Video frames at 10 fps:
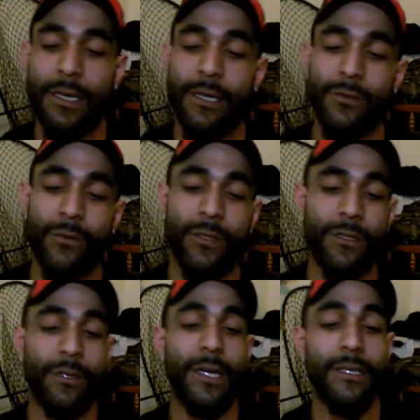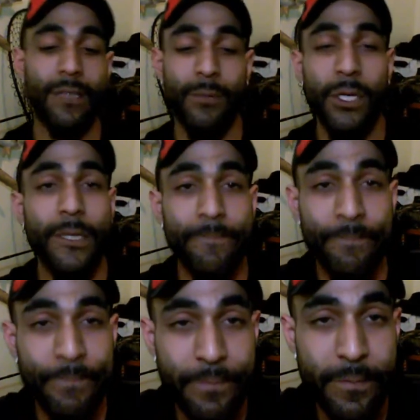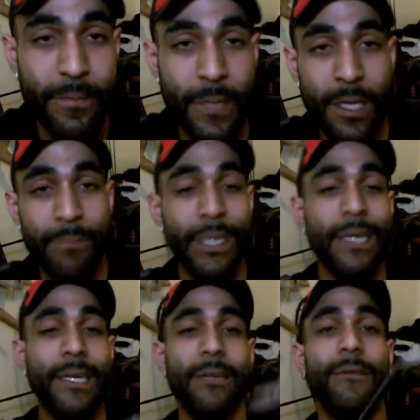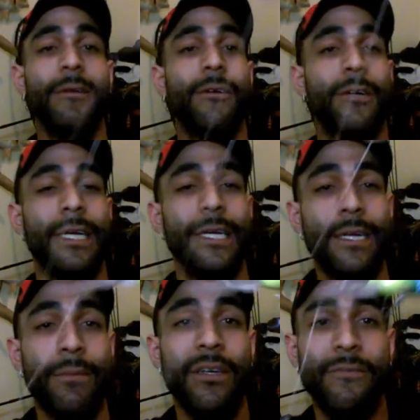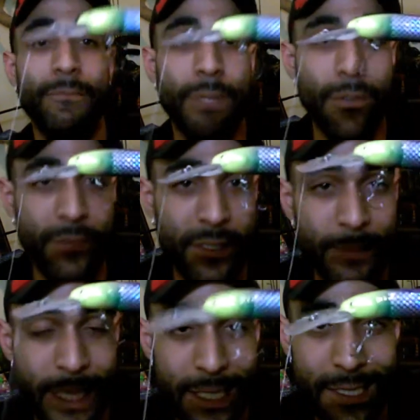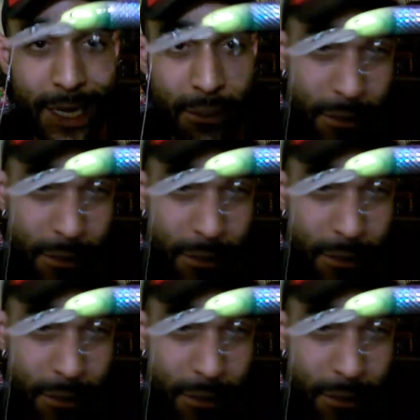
Here's one of the cranks I bought. Big lip crank I bought from Posey's Bait and Tackle.